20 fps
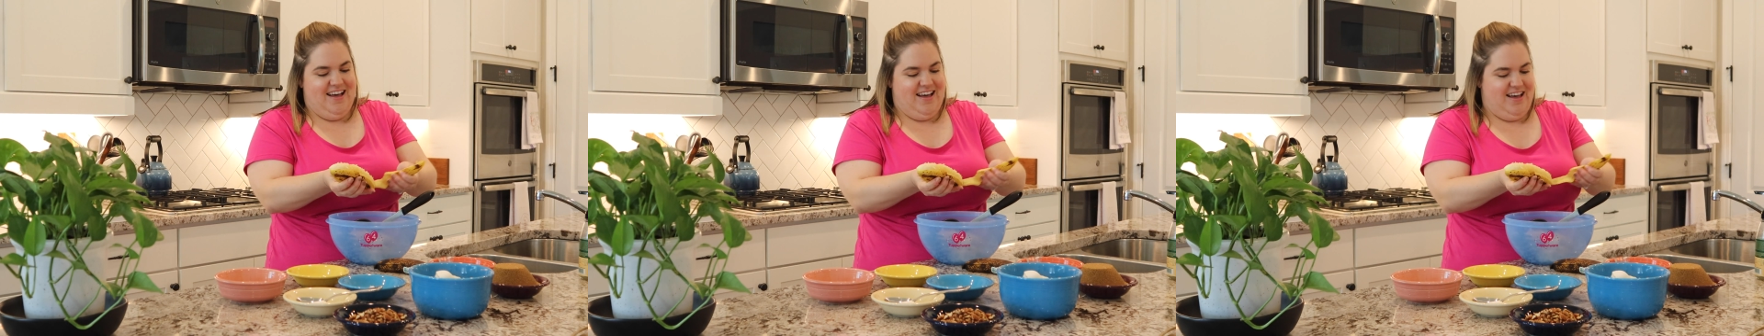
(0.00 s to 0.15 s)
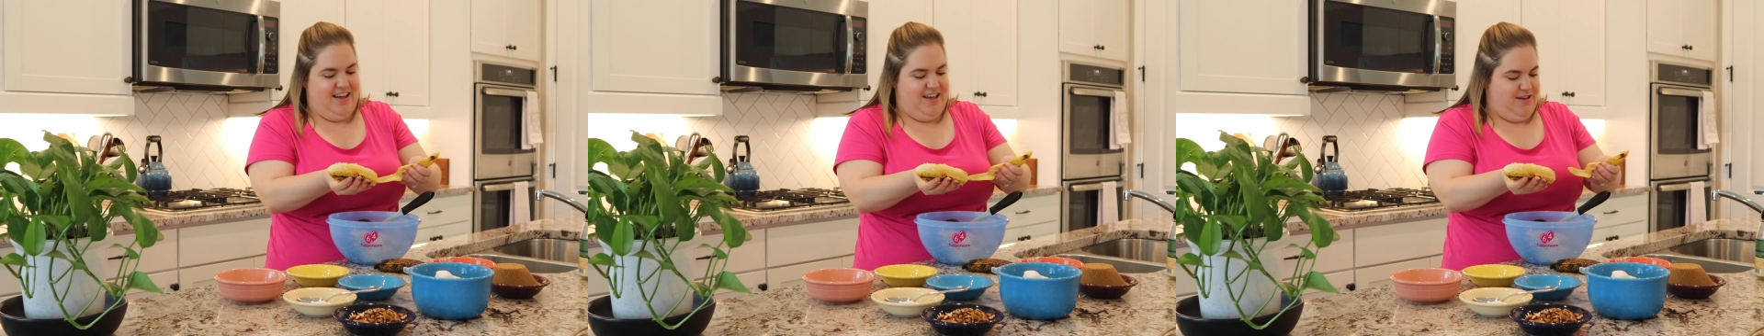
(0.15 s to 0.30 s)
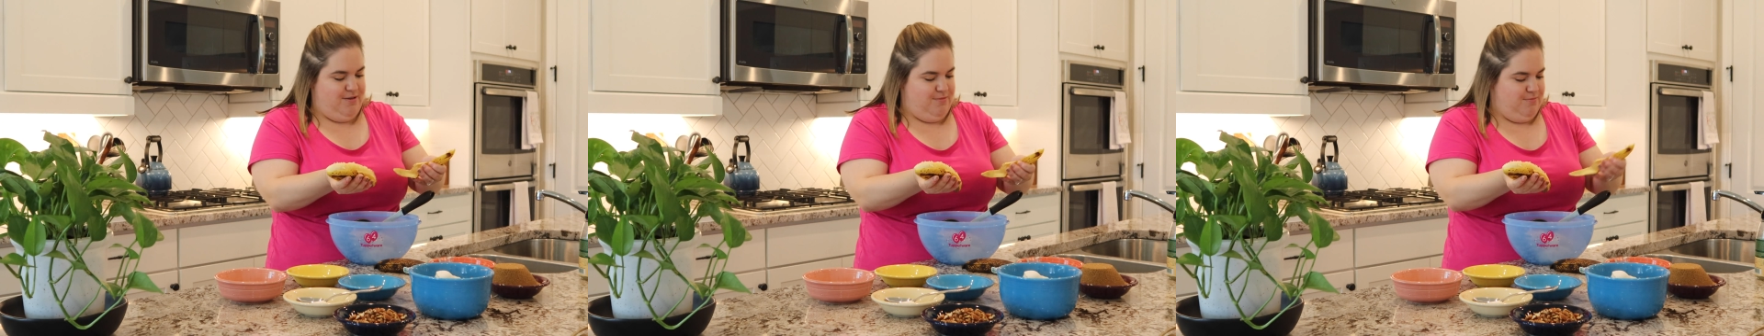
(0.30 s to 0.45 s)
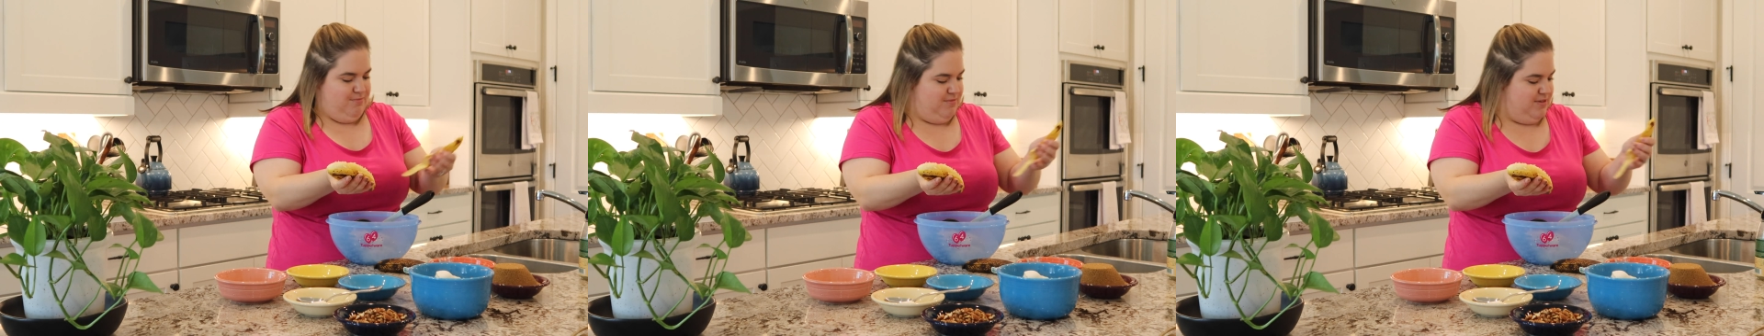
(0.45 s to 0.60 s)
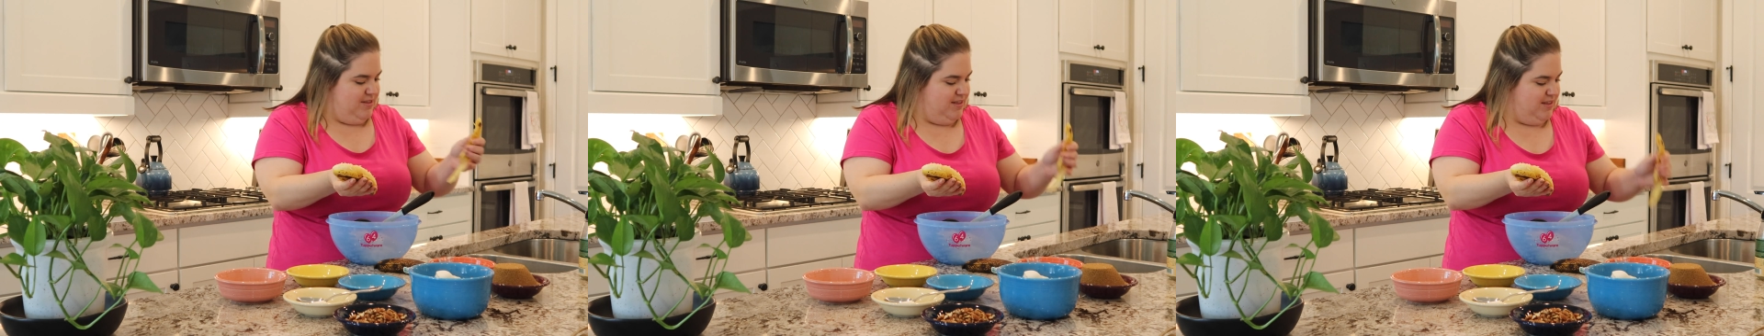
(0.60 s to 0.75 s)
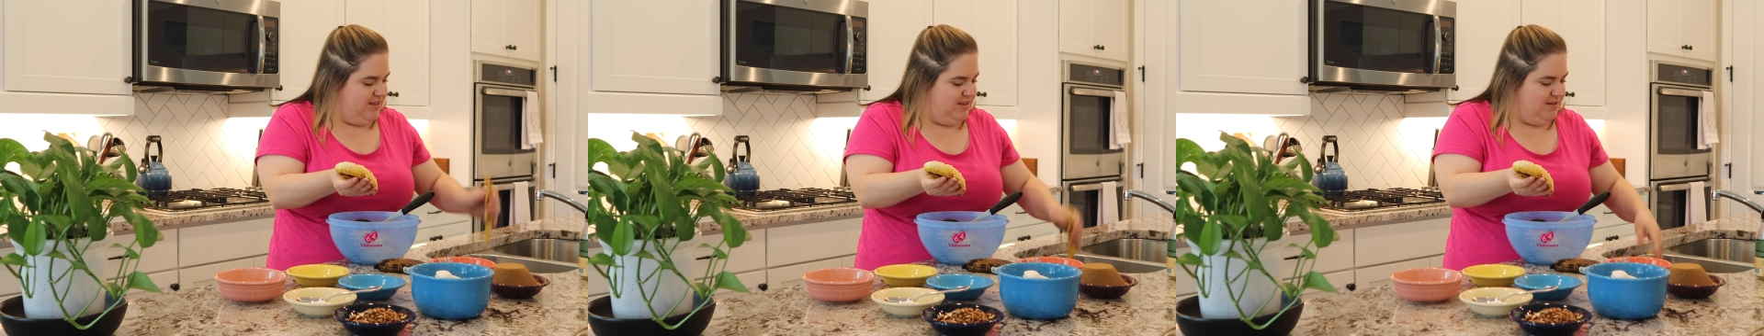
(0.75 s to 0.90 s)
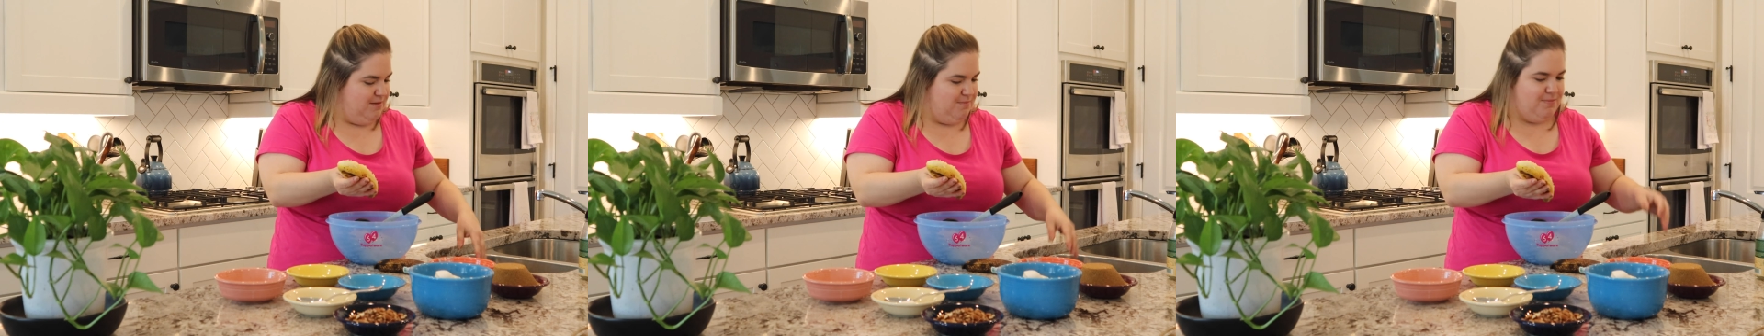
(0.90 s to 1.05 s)

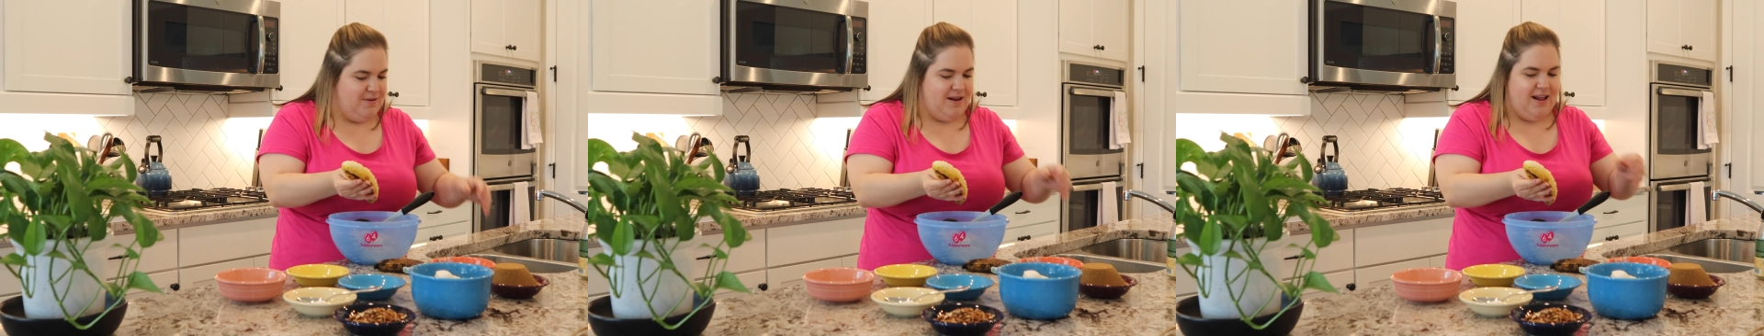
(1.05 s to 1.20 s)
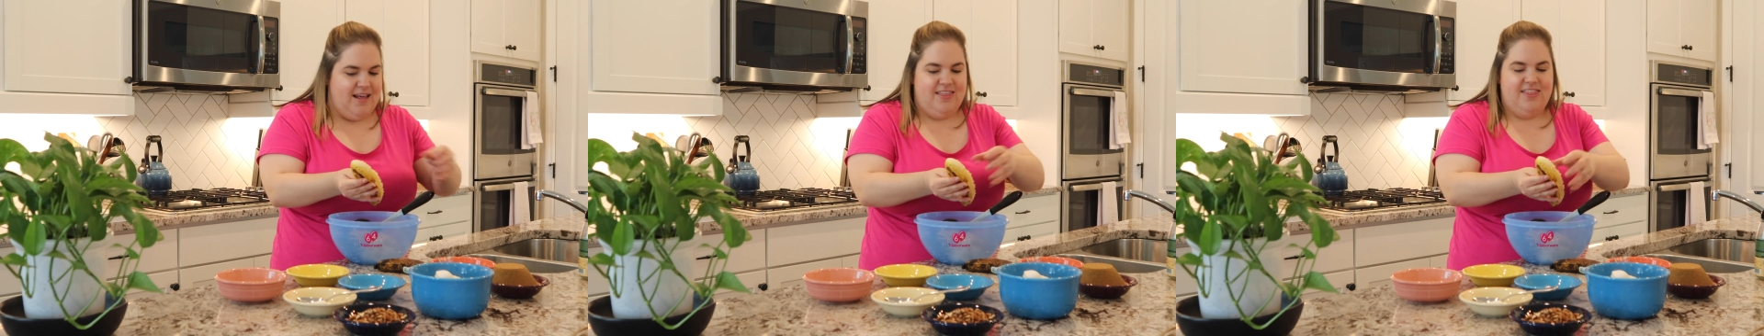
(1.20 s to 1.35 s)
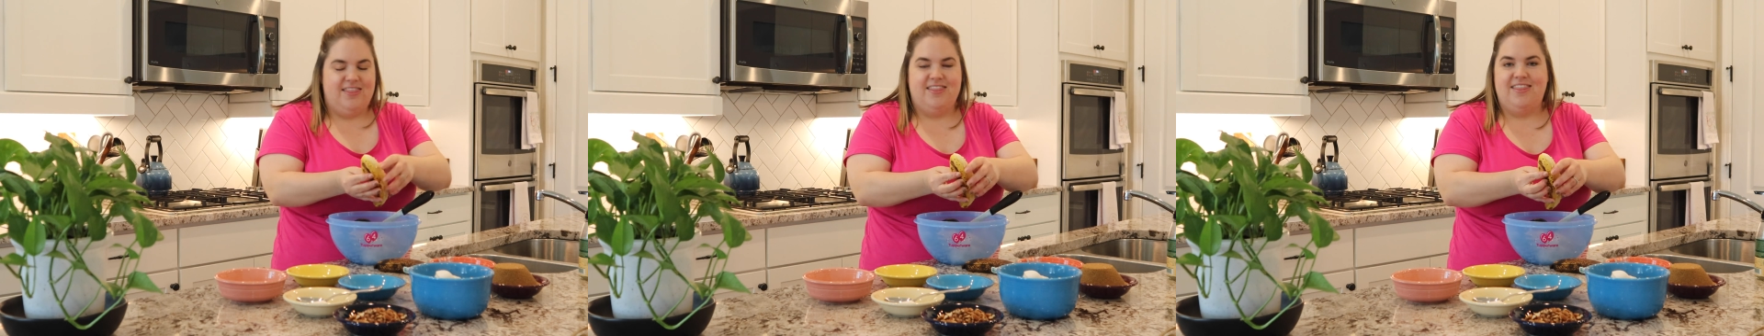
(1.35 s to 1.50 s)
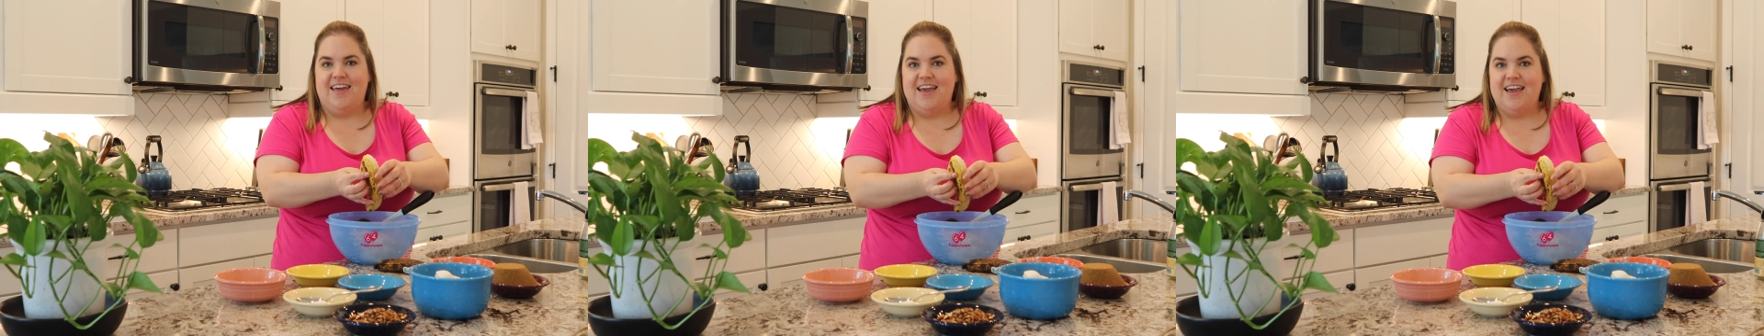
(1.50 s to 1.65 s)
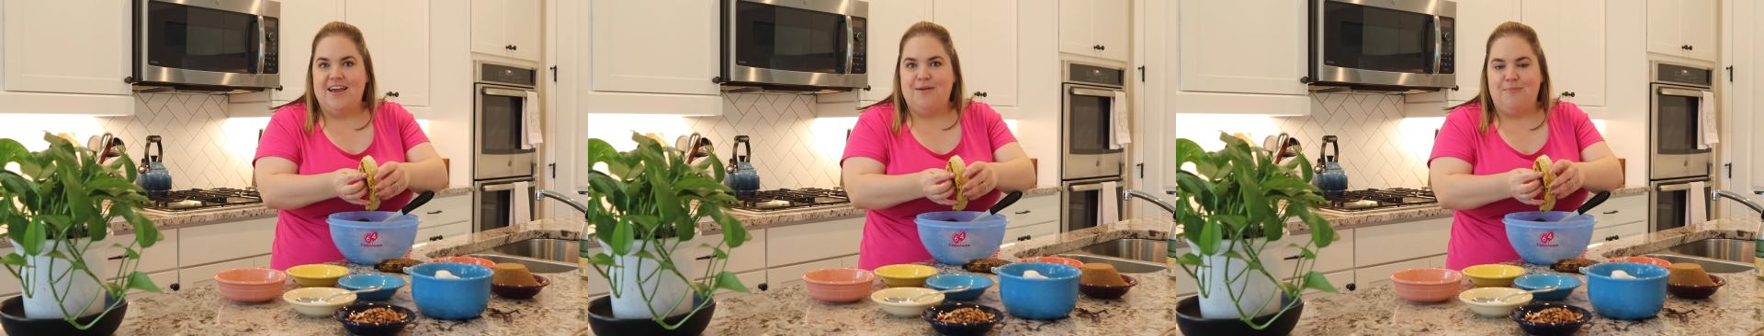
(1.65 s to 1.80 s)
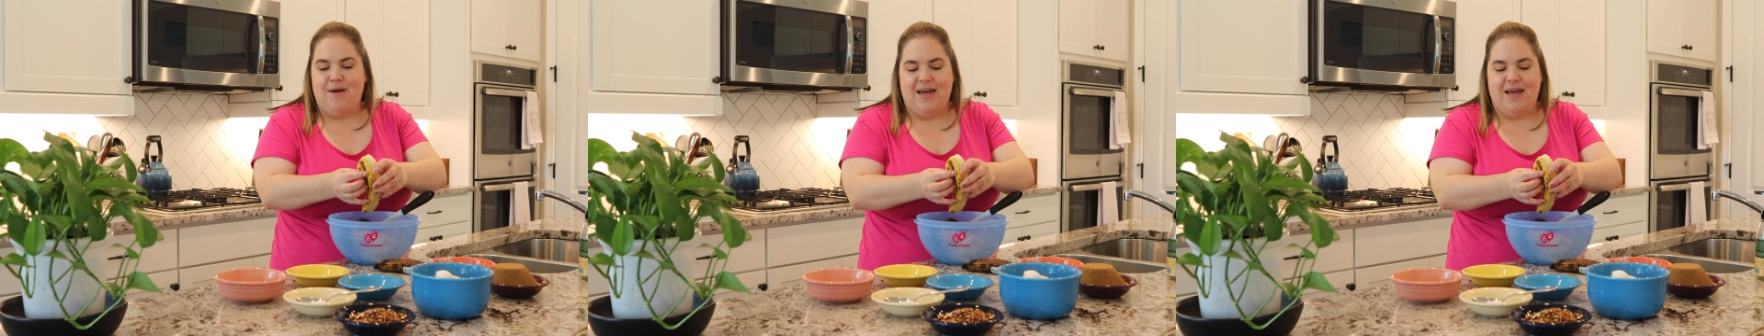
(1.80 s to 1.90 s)
But I think